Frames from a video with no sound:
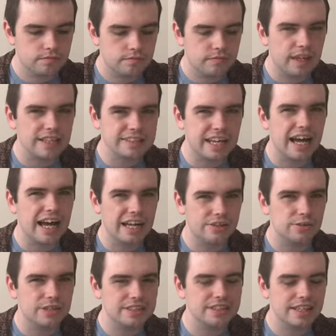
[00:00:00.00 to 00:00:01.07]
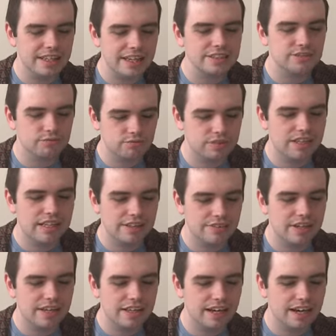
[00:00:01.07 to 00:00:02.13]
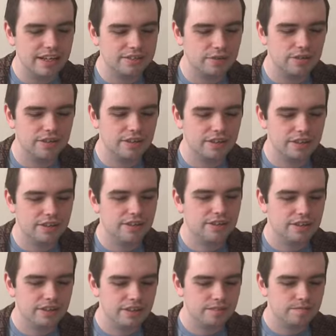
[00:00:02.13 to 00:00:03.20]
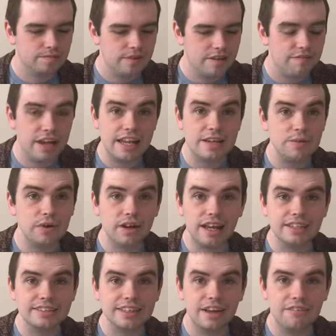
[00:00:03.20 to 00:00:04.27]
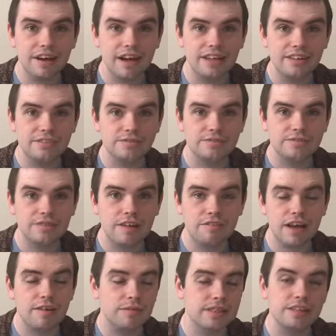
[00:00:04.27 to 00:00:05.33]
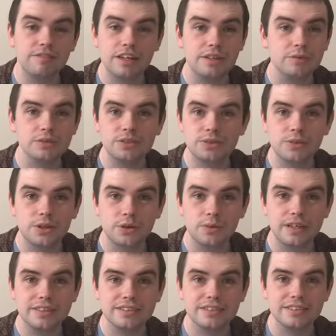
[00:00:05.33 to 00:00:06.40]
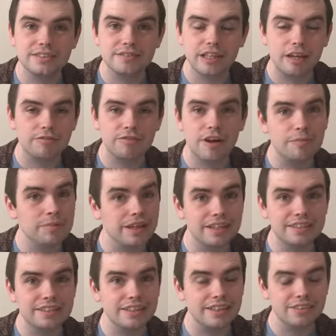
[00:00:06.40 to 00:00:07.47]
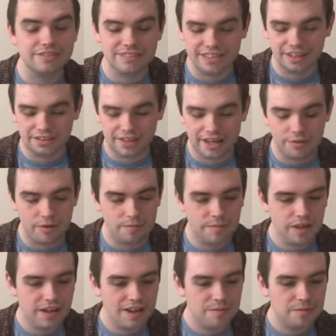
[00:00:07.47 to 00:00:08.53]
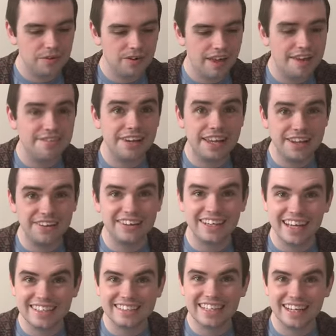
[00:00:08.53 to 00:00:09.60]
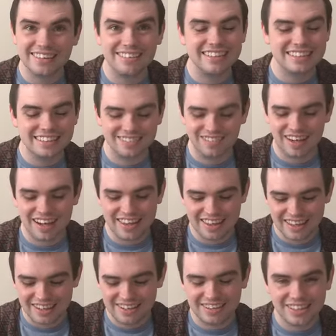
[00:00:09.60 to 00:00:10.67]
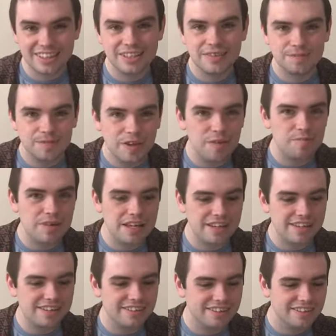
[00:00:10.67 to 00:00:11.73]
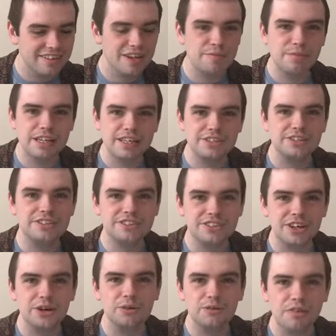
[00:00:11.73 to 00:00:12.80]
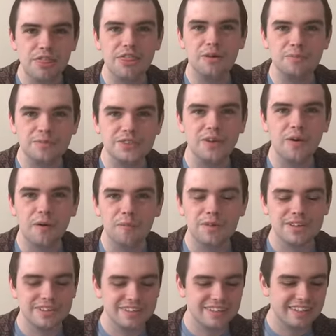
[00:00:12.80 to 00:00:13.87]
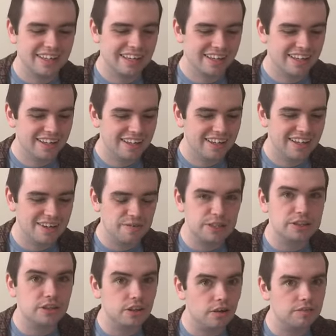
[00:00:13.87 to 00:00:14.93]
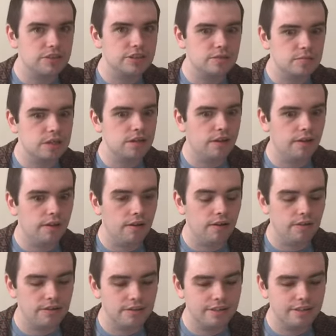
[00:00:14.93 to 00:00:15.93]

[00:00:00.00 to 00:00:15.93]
That's a hard one, isn't it? That's a really, really hard one. If anyone gets that right, if anyone's doing the quiz, fair play to you on that one. But if anyone gets that question right, then a big Joe thumbs up, which will obviously mean a lot.